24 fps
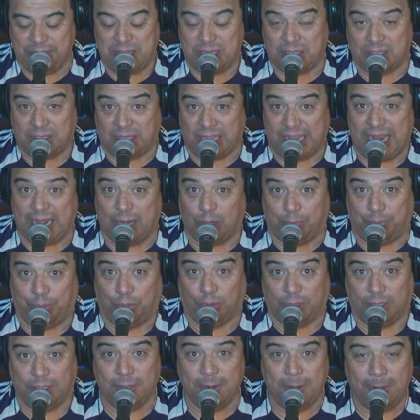I mean the
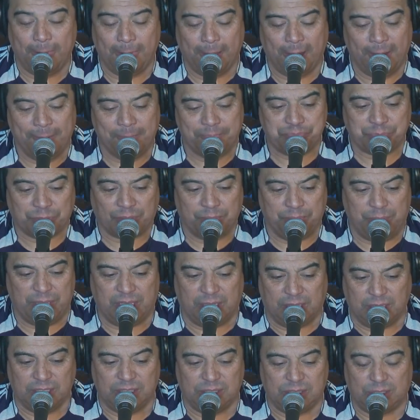airport,
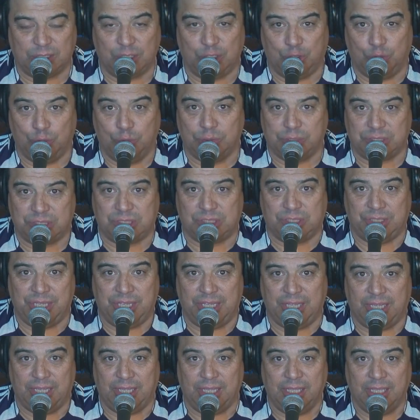because you
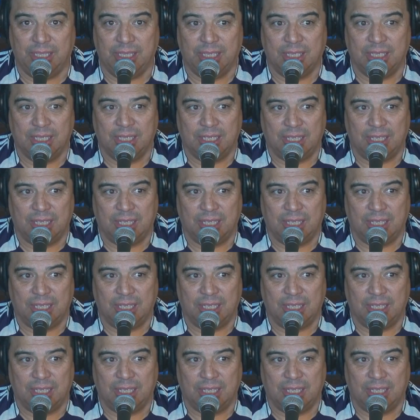see